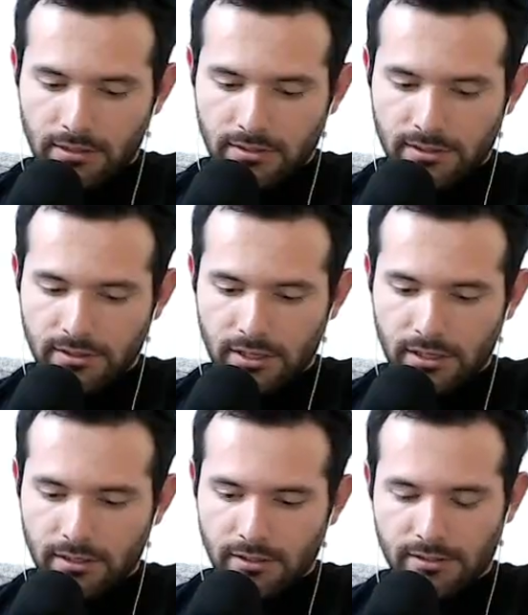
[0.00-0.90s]

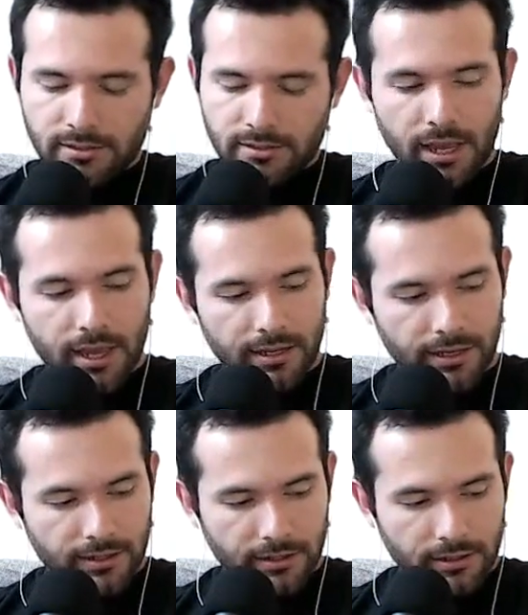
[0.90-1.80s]
is sad. And
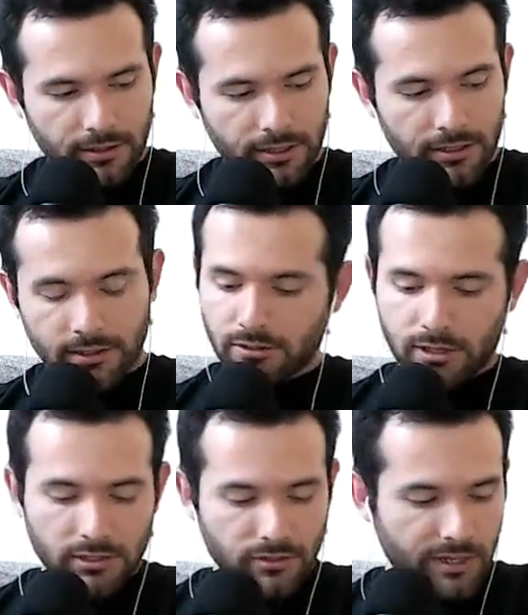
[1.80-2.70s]
anything else you
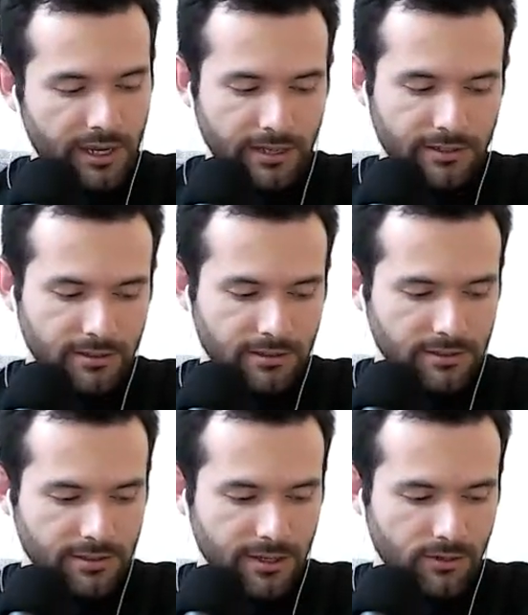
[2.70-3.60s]
guys want to add to this? Because
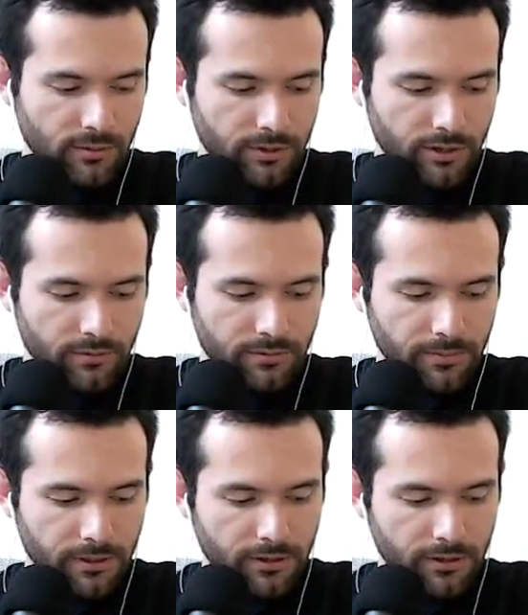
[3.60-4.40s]
I don't know where to go from here.